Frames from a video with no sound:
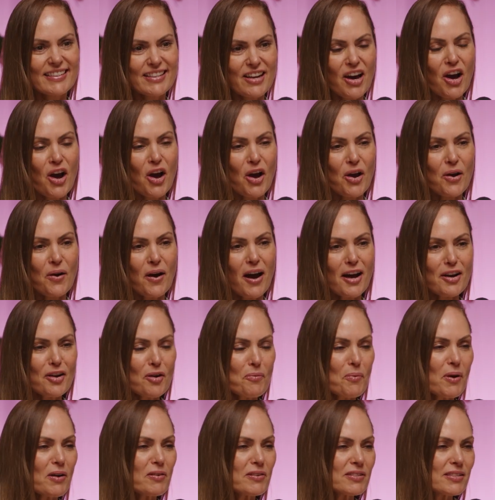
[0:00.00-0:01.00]
No, I know.
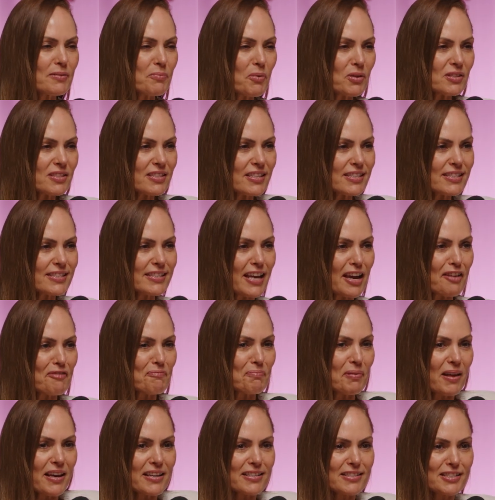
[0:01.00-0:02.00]
Where is it? What's the safe
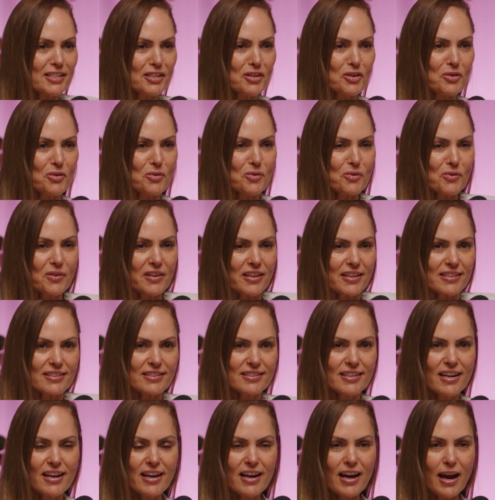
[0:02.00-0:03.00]
place to call this?
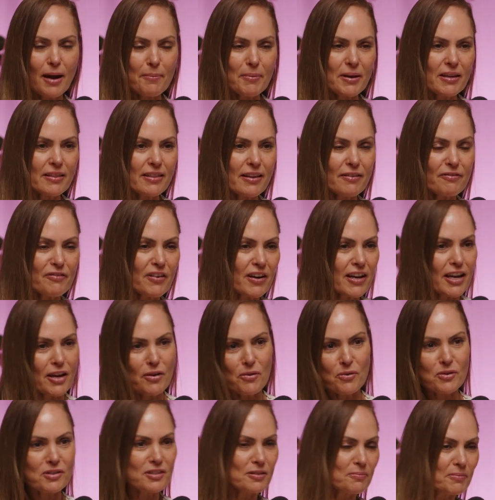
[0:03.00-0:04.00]
I mean, the fucking
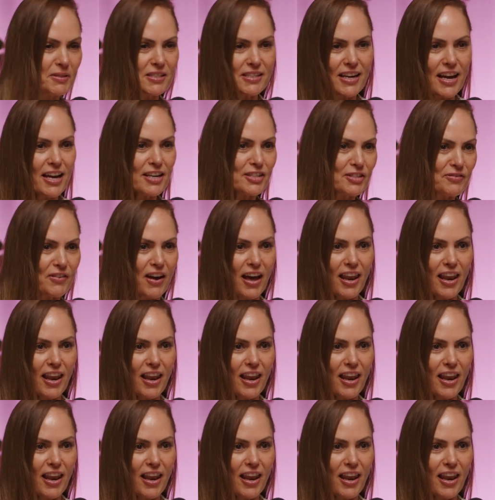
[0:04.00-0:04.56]
awesome stage of our